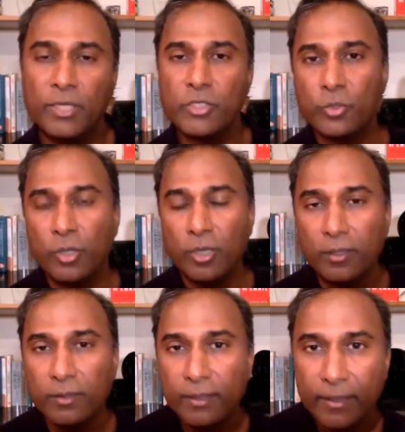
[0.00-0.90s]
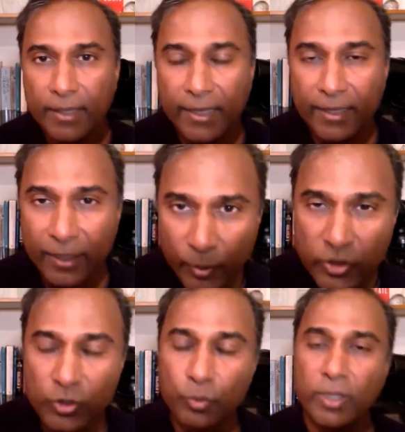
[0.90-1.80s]
God bless you all, and I
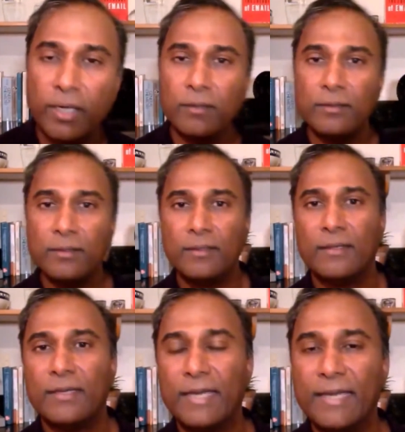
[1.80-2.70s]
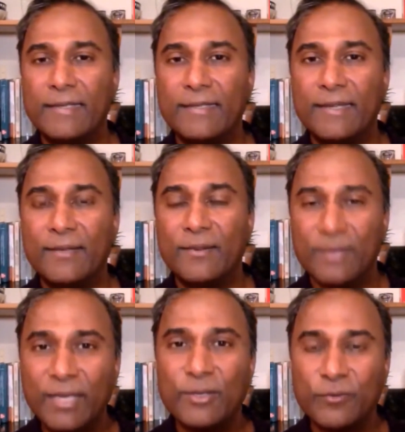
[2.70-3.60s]
wish you well, and
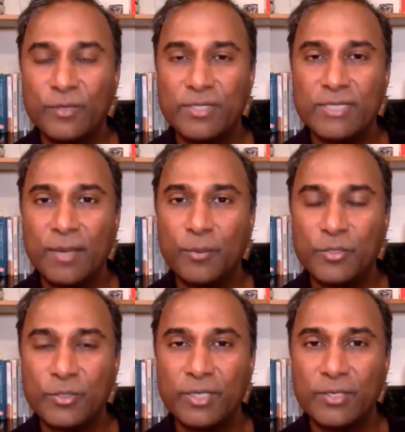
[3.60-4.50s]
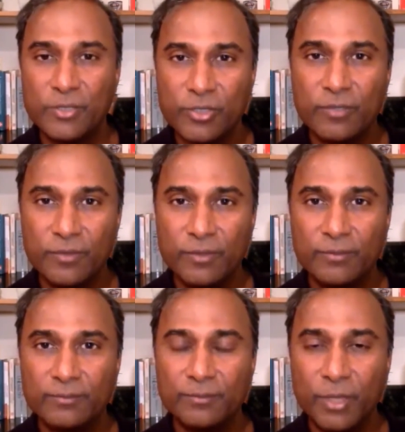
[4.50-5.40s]
thank you for this opportunity to serve
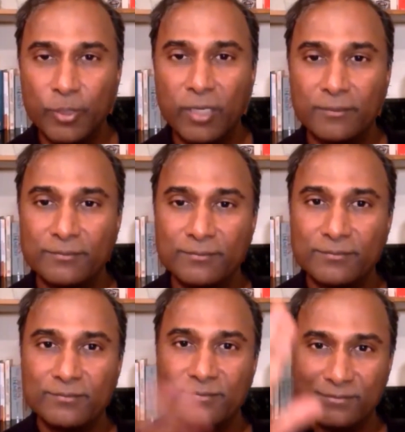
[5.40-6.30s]
you. Be well.